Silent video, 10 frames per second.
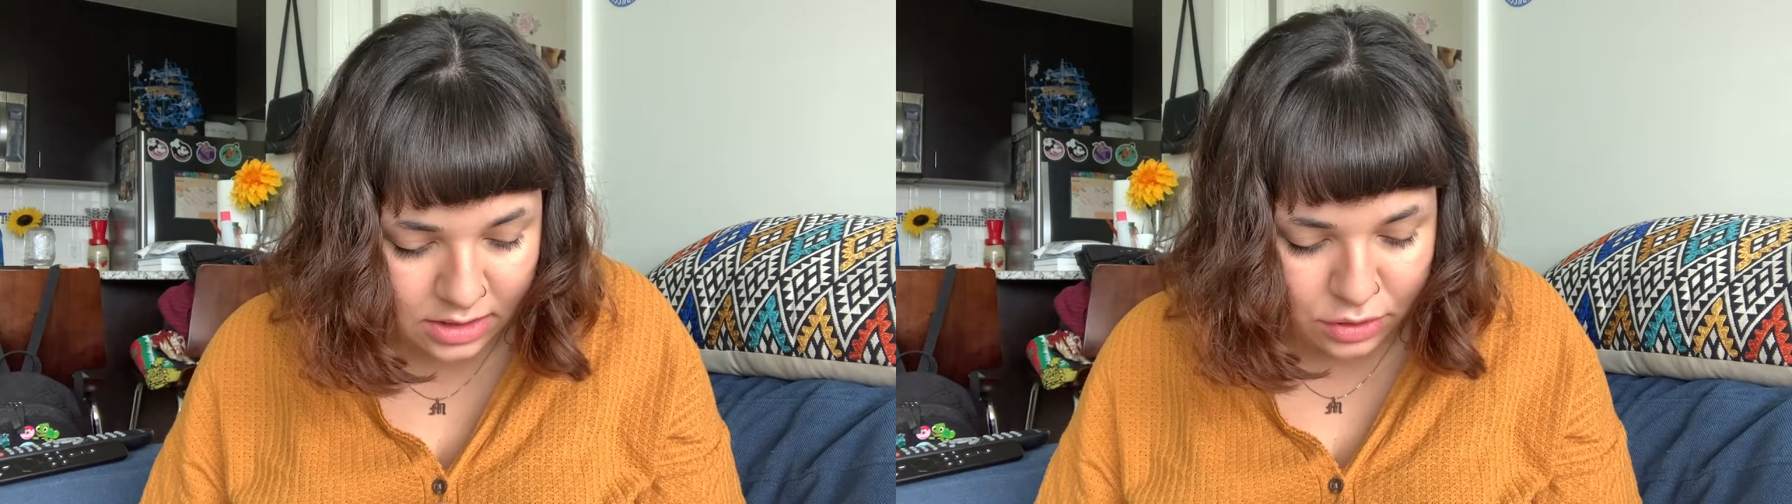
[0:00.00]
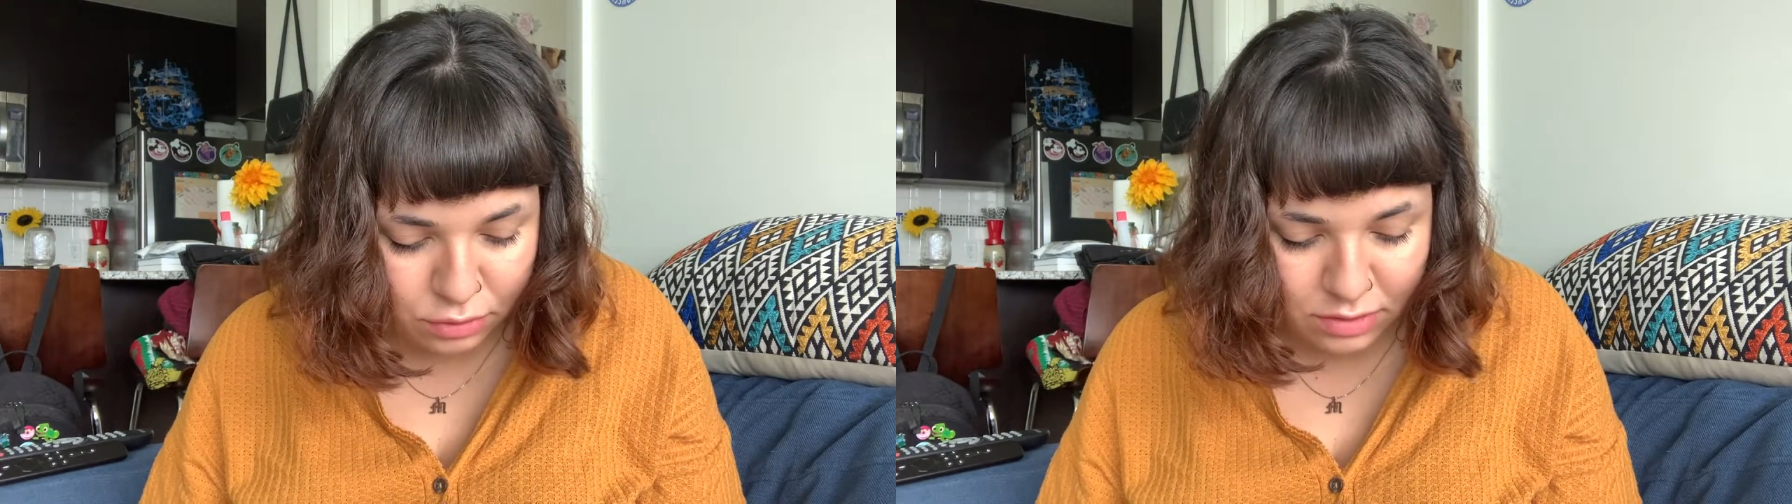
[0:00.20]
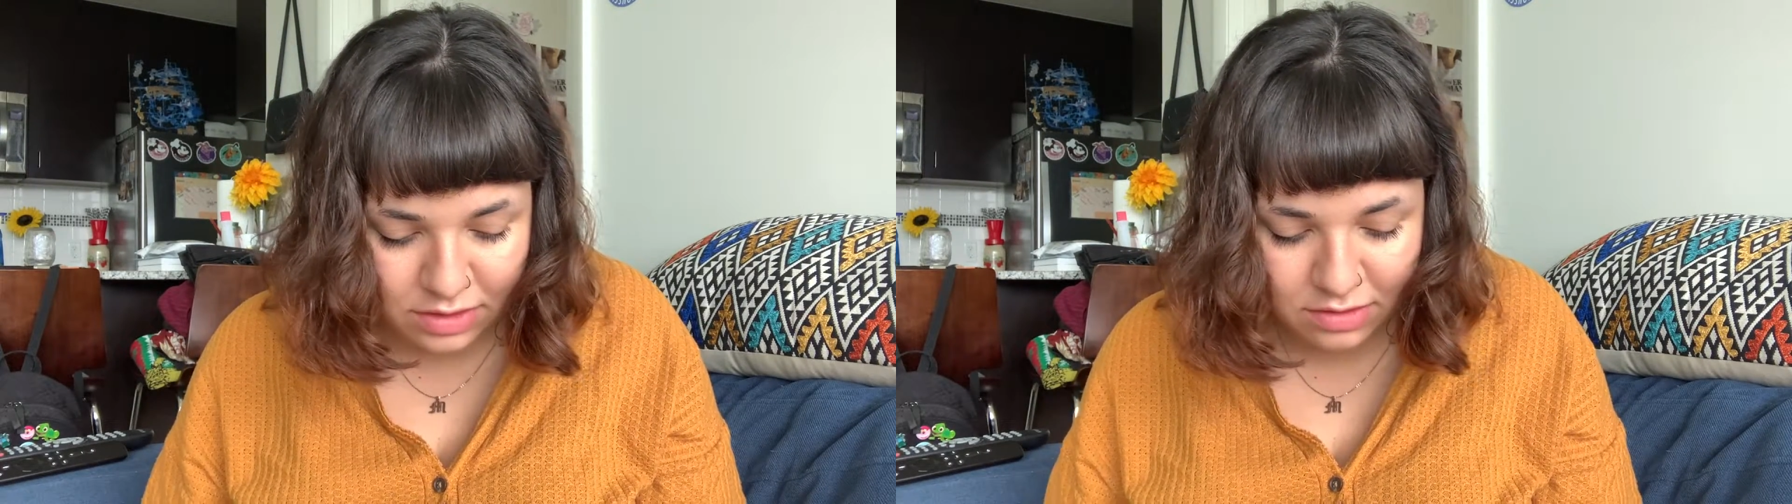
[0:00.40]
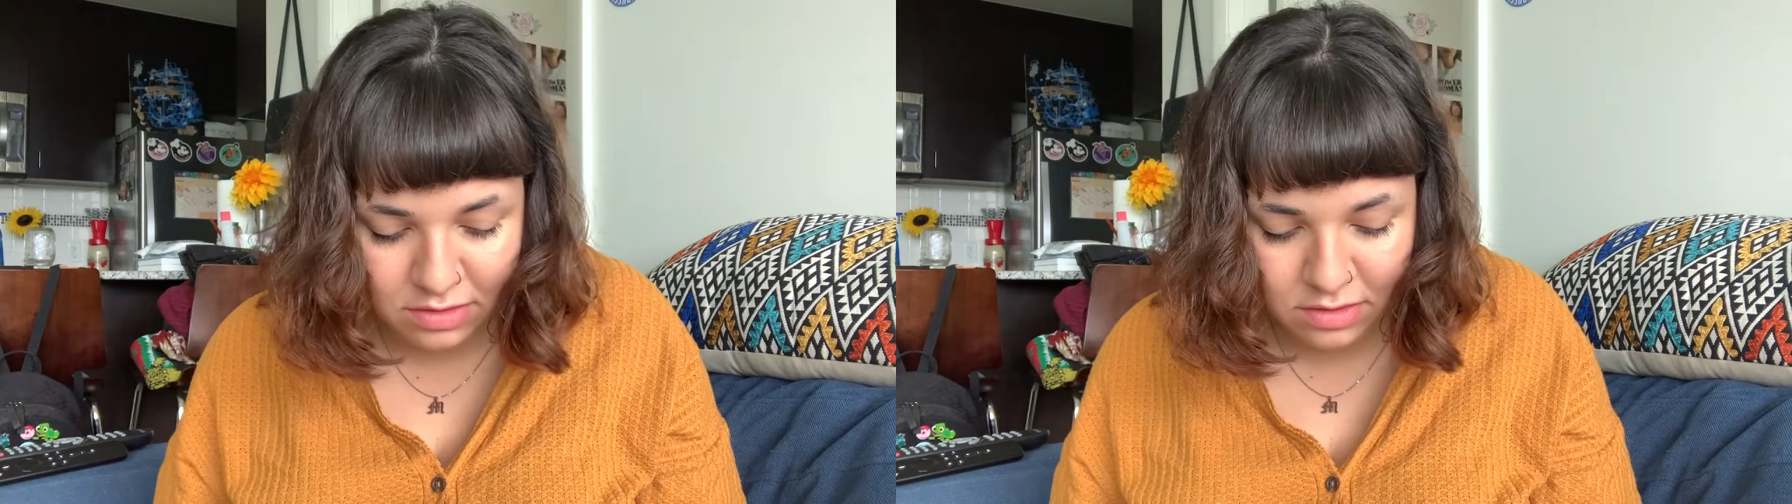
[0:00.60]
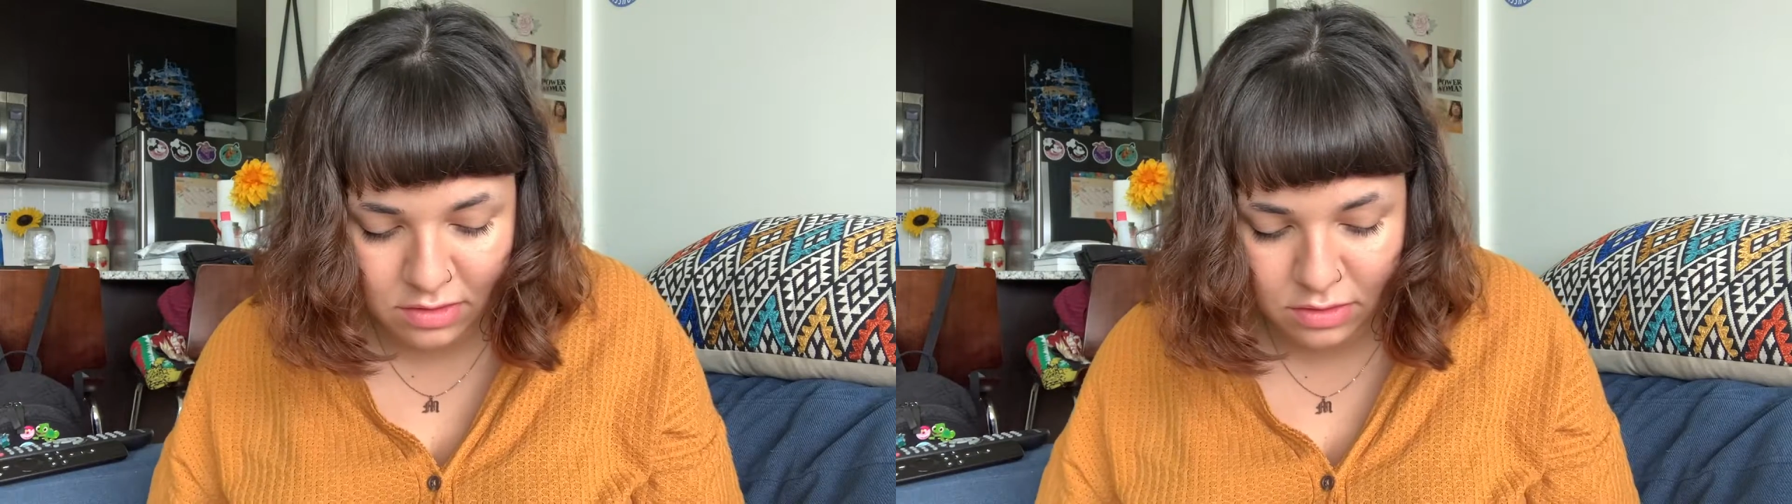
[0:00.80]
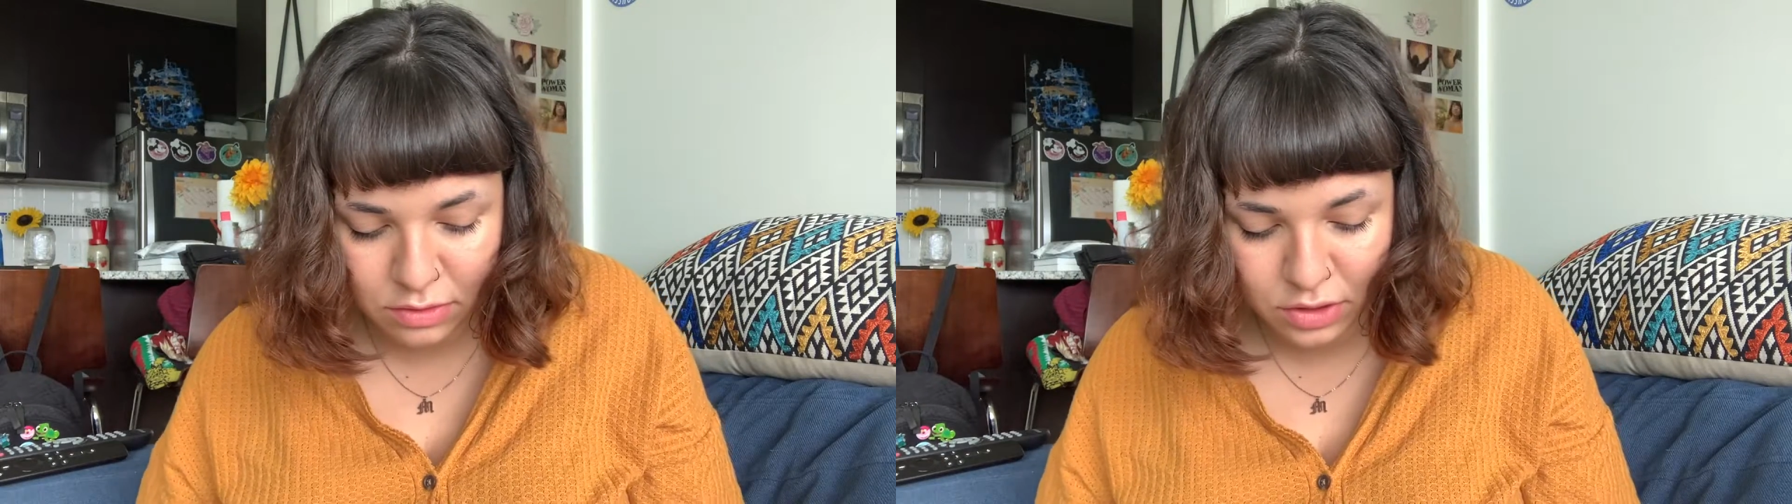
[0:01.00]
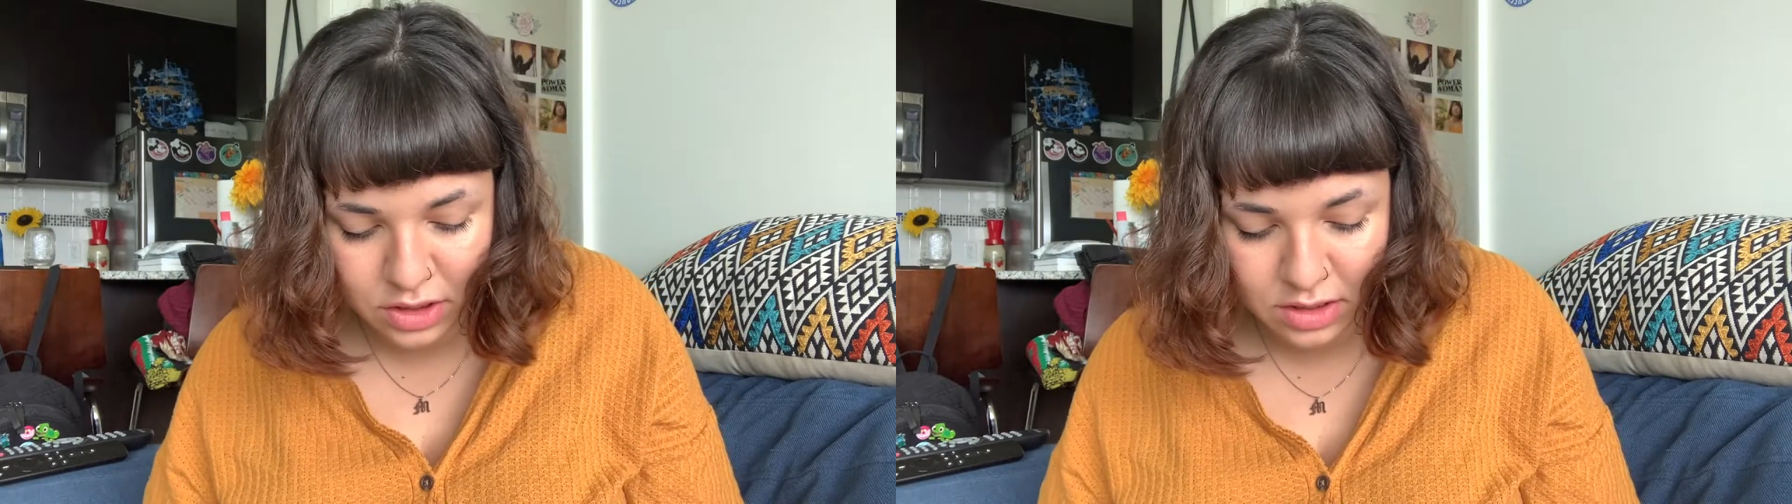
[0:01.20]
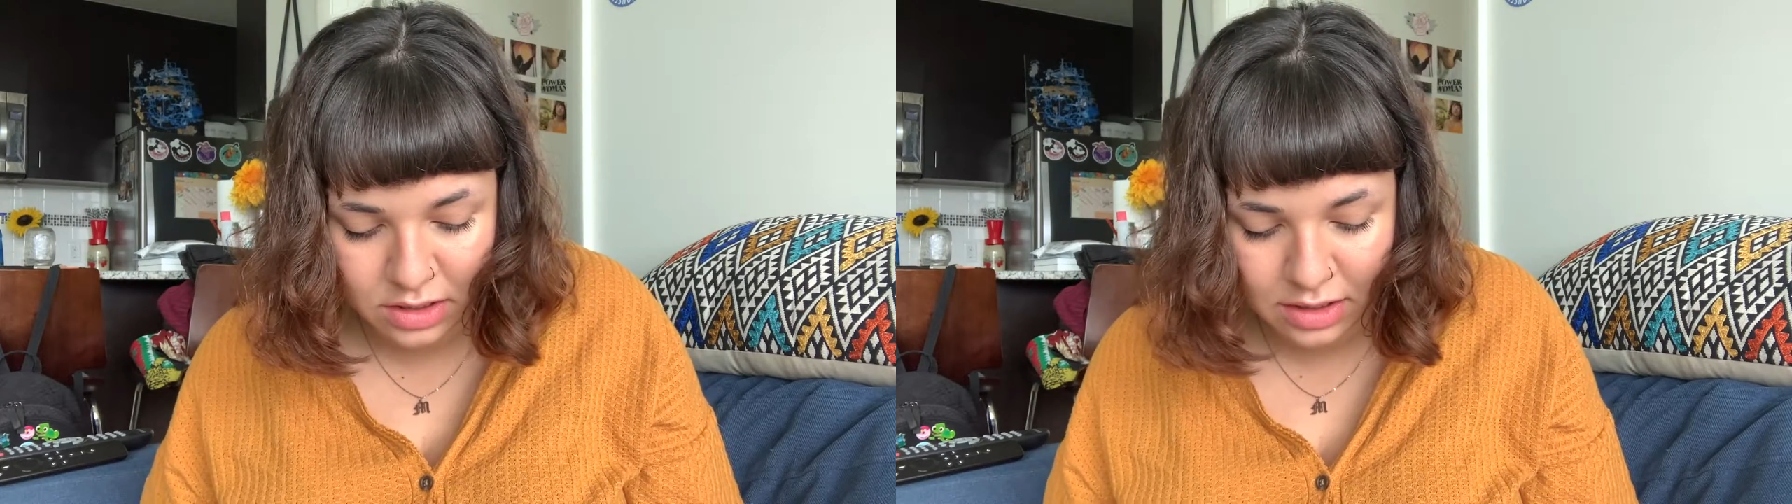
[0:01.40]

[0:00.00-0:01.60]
to release a solution